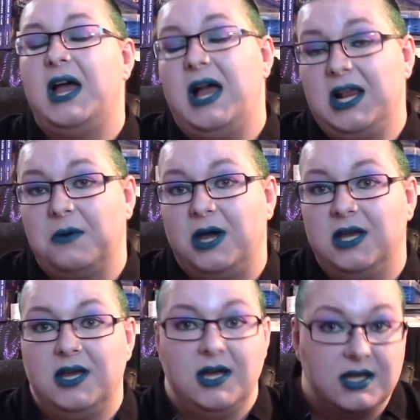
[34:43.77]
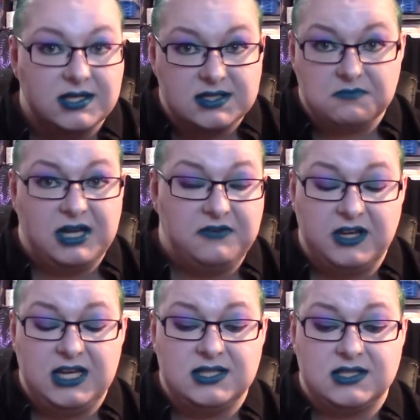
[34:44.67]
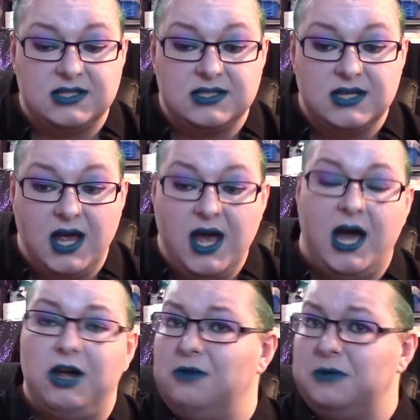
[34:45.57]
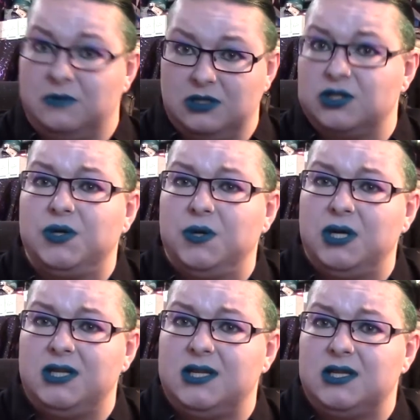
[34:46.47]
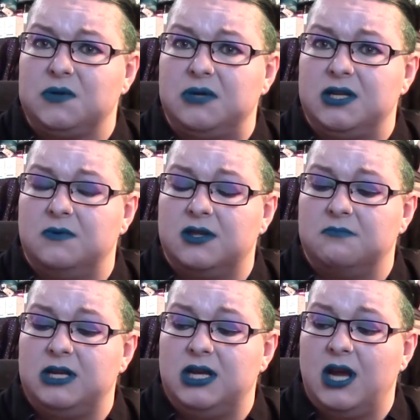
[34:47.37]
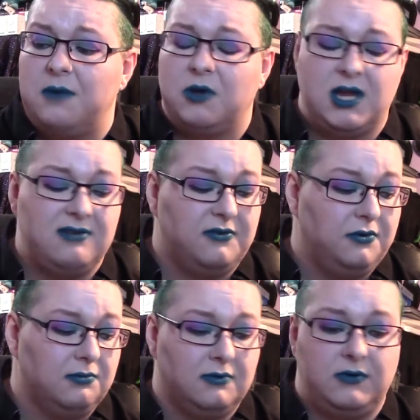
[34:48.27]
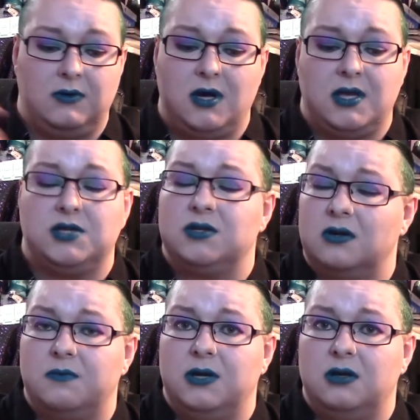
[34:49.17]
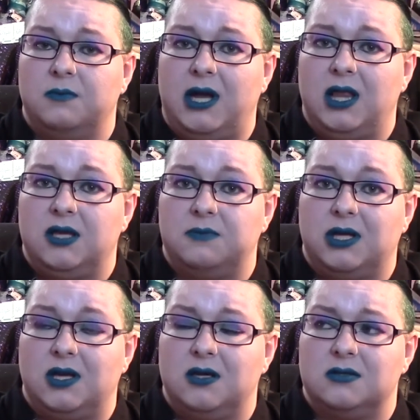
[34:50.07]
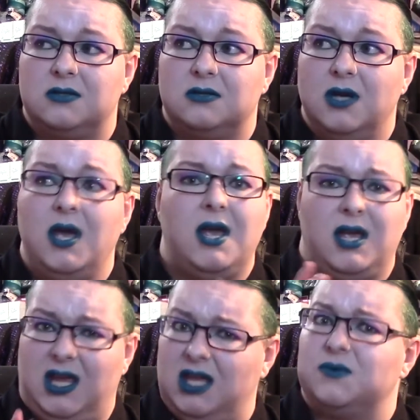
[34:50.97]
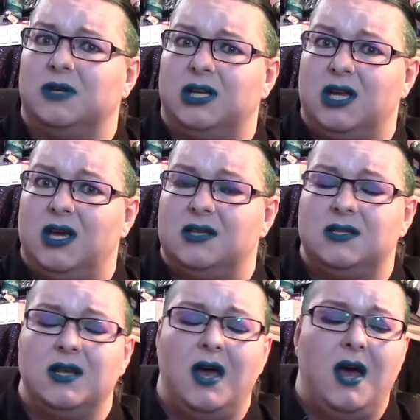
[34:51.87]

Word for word: Anyway, this is my face. I hope you enjoyed getting ready with me. I'm going to have a full review on that Sugarpill palette because it's really nice.